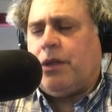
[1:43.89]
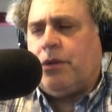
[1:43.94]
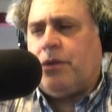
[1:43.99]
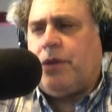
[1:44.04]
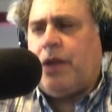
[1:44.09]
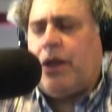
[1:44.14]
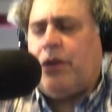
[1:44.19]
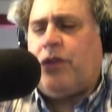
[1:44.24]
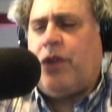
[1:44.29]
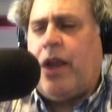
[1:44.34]

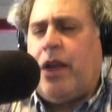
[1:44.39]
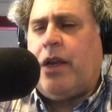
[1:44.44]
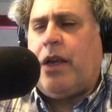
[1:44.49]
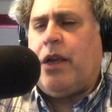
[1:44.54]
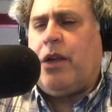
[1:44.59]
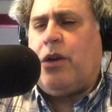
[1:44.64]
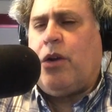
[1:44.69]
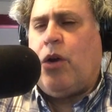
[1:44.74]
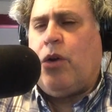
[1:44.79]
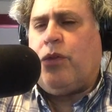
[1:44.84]
They take
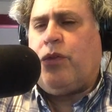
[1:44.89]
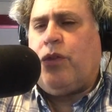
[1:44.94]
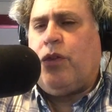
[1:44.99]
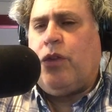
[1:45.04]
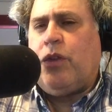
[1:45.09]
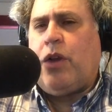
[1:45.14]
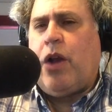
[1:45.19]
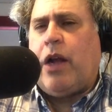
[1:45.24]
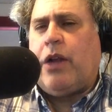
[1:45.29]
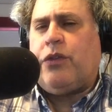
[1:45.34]
an oath
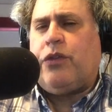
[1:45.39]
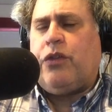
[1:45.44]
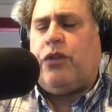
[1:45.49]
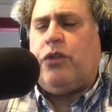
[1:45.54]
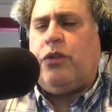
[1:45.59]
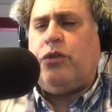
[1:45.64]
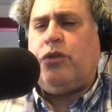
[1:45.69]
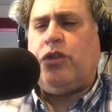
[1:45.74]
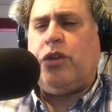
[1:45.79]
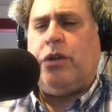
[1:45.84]
to the
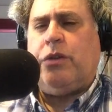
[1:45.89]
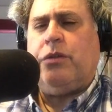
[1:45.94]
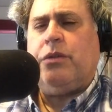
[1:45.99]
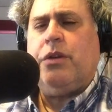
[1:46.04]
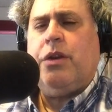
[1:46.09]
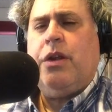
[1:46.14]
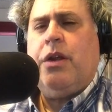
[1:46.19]
Constitution.